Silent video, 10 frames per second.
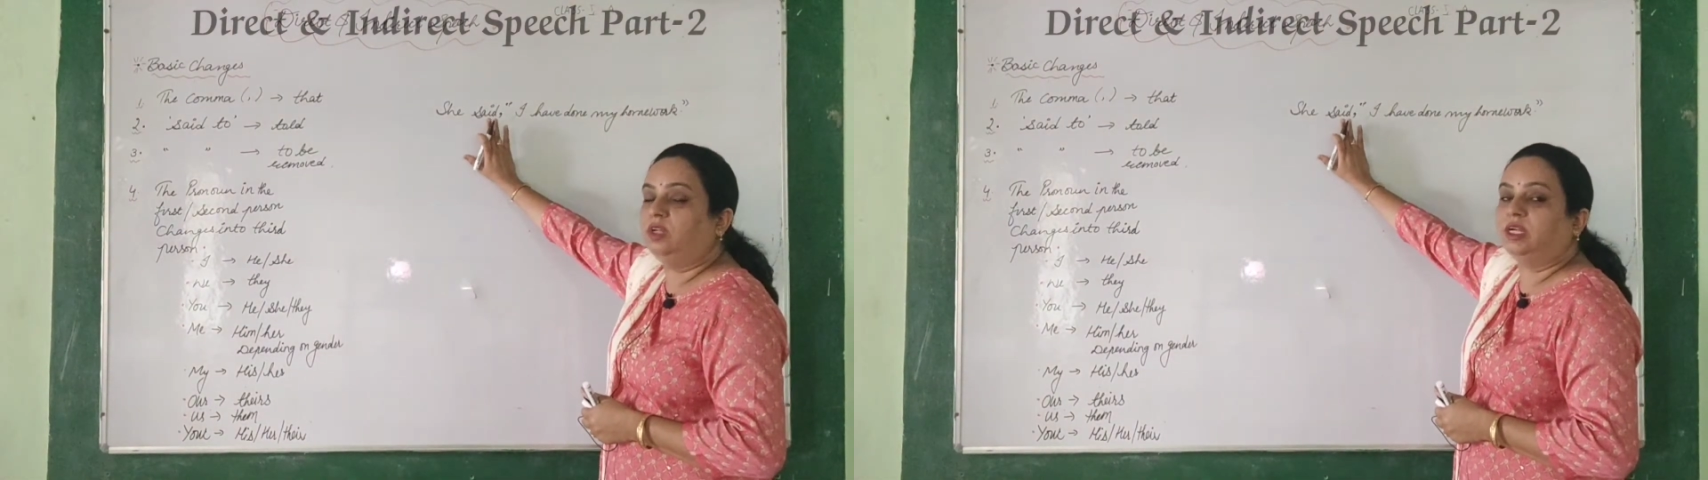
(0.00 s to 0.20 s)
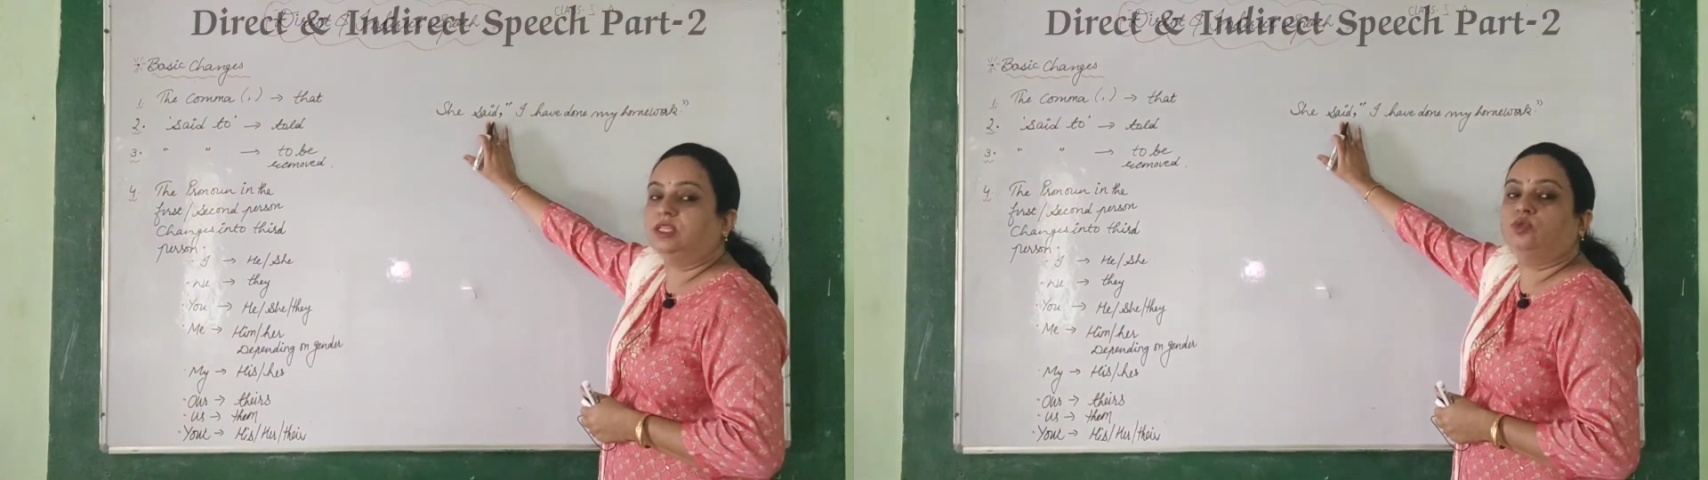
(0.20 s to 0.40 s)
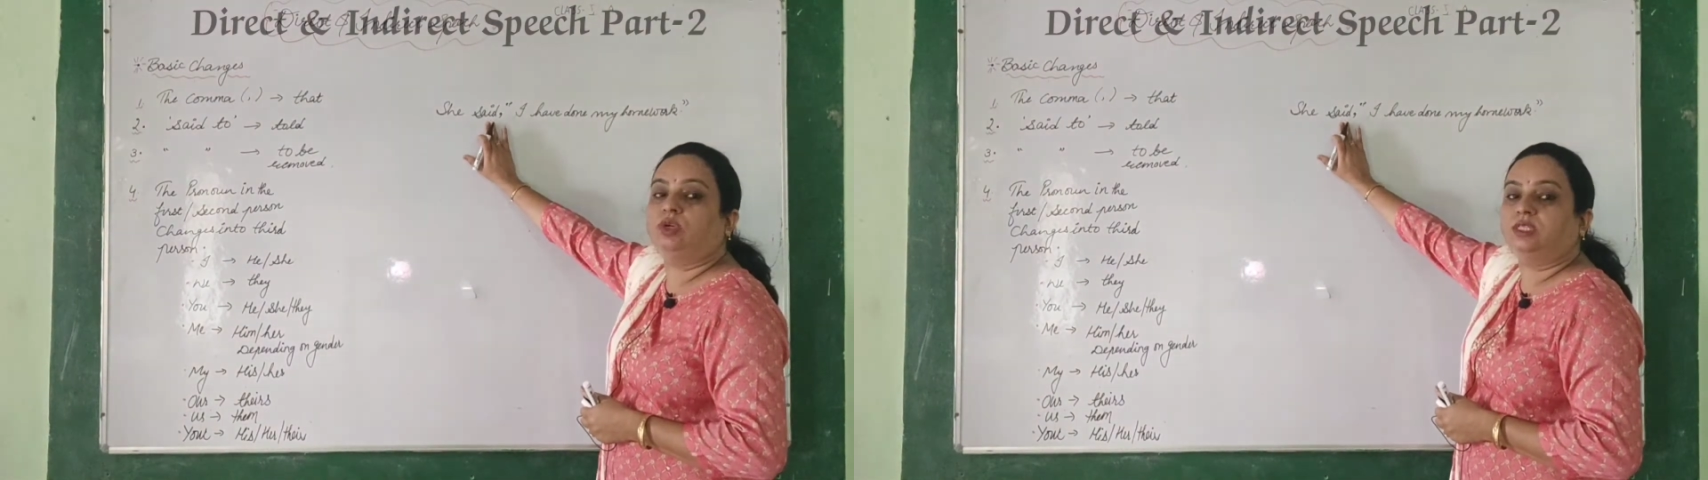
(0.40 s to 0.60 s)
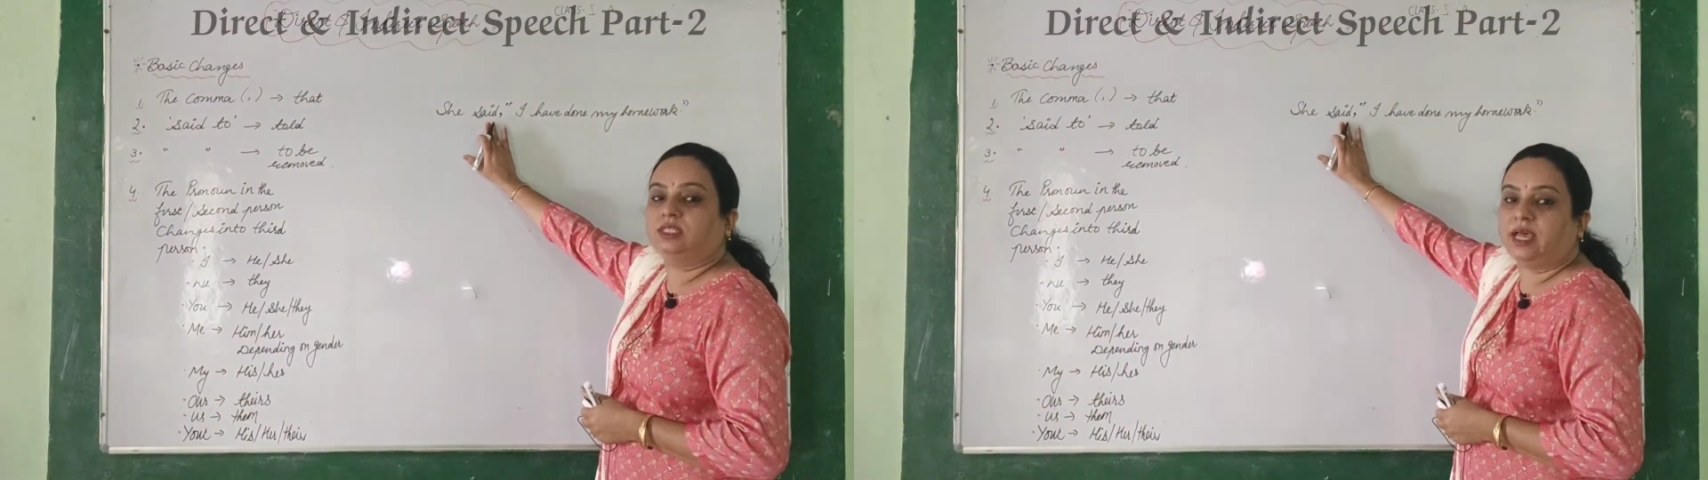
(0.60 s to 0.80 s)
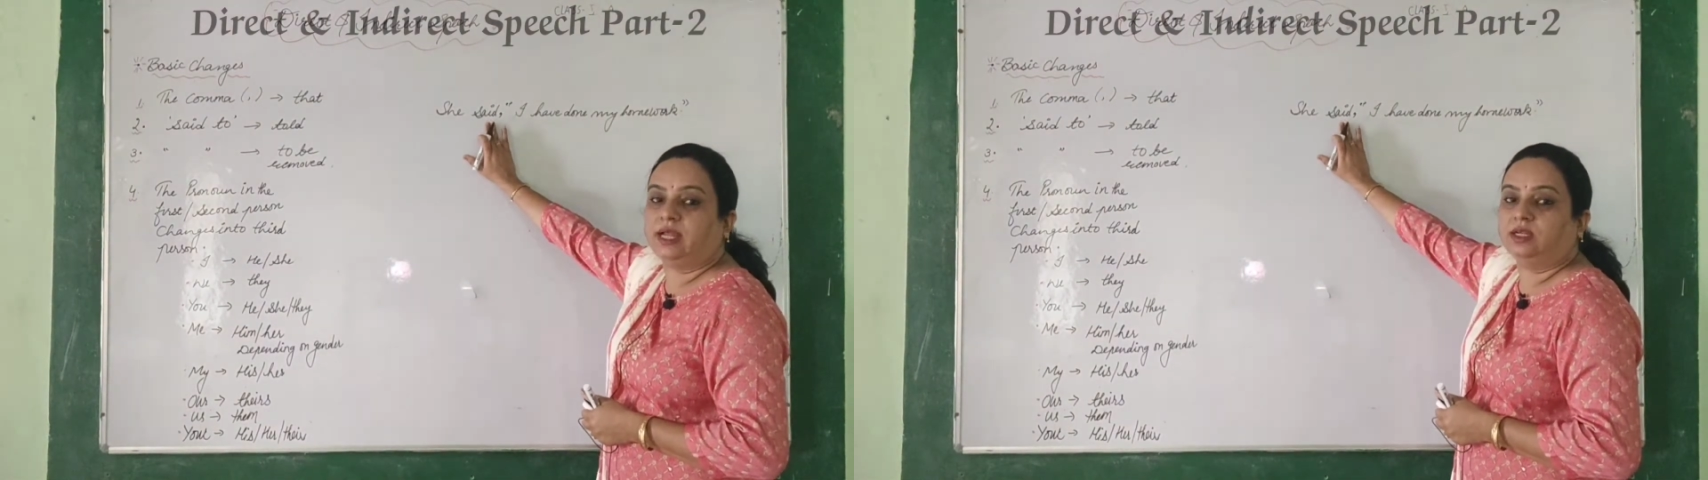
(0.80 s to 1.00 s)
that is what
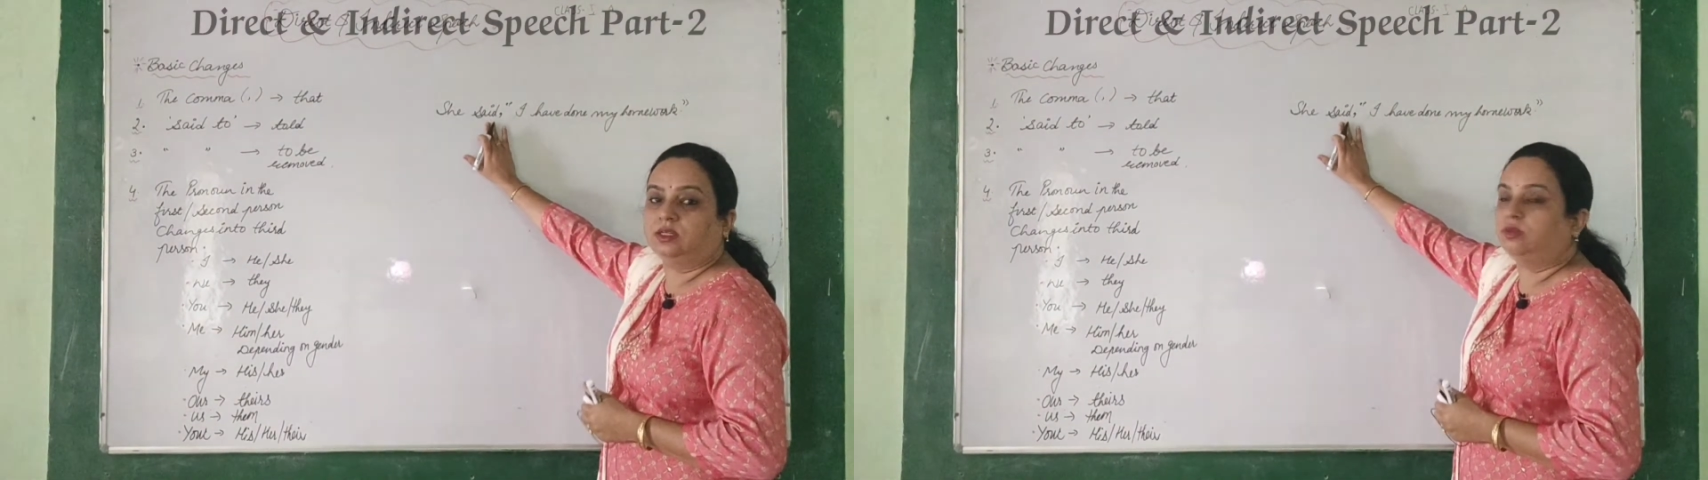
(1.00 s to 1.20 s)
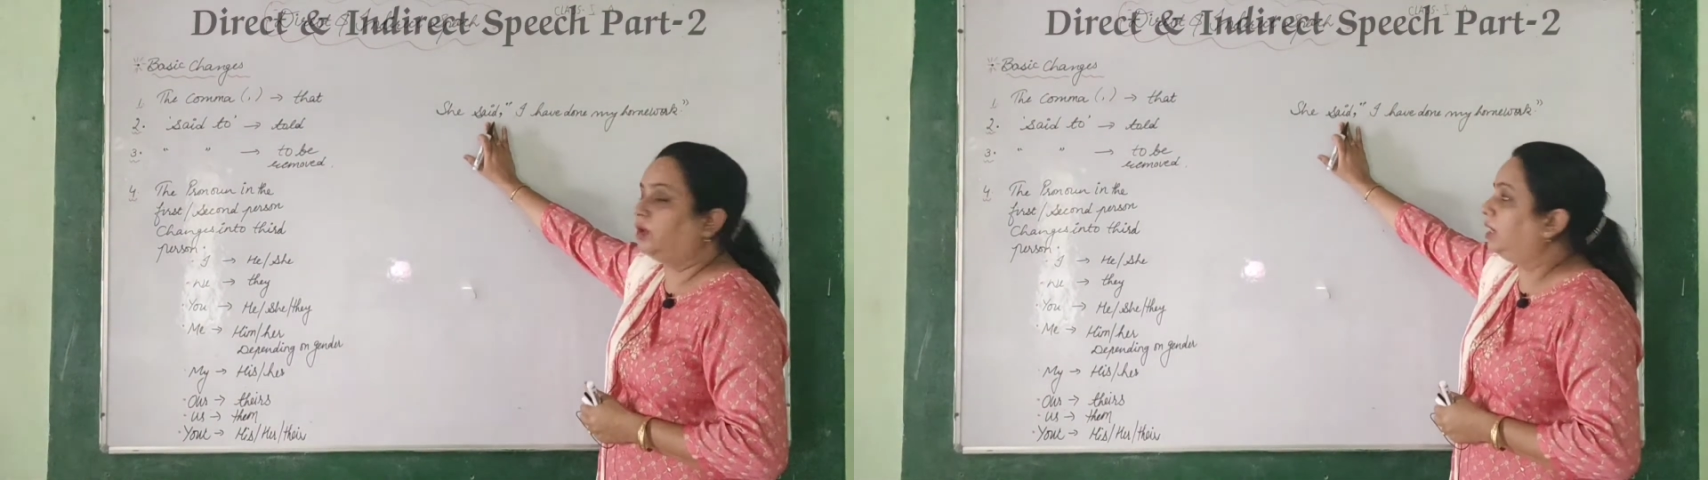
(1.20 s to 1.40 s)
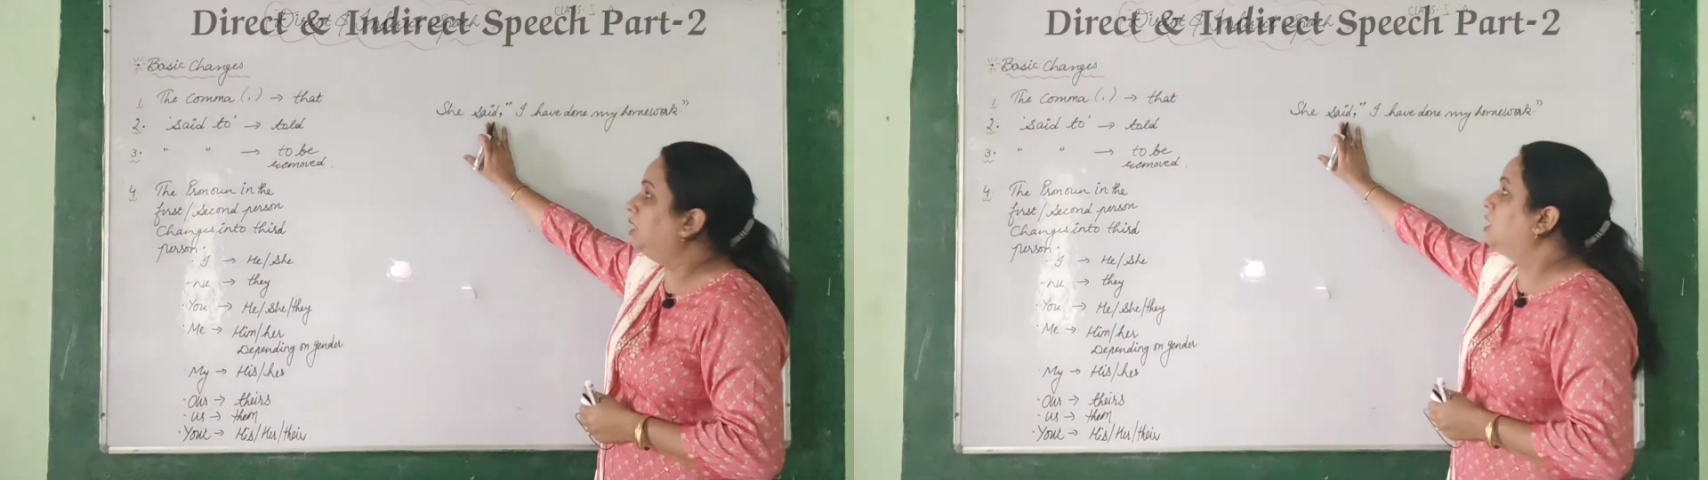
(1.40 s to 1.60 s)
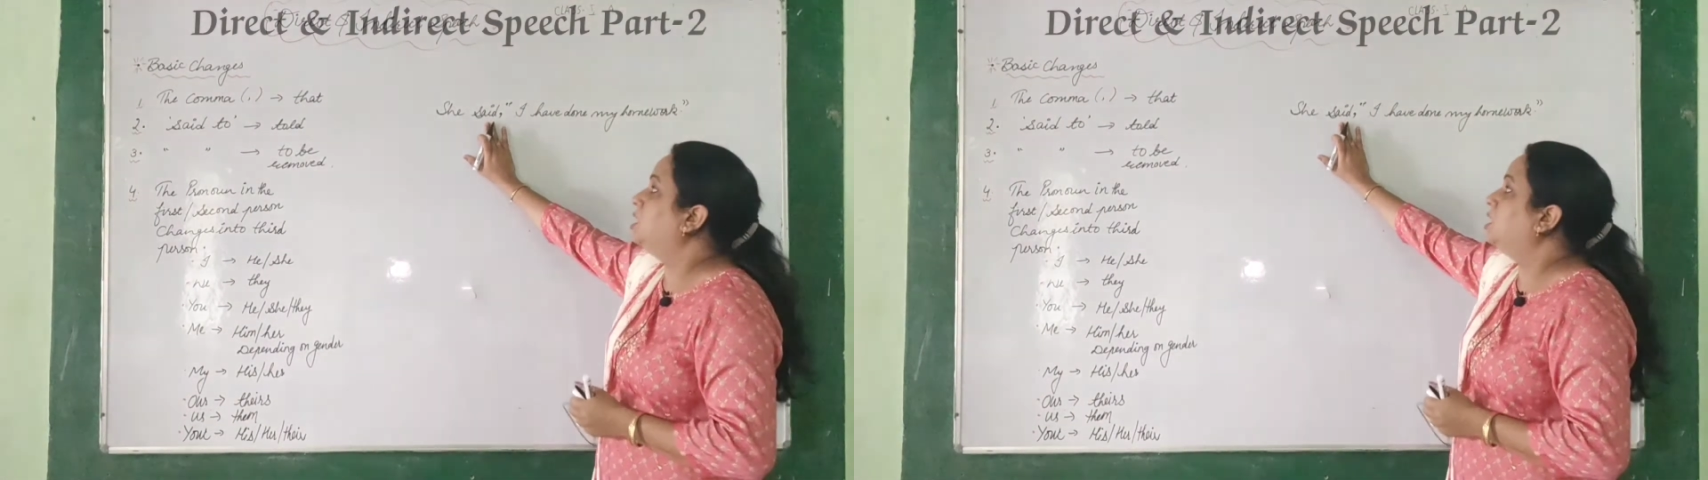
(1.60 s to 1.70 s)
said, right?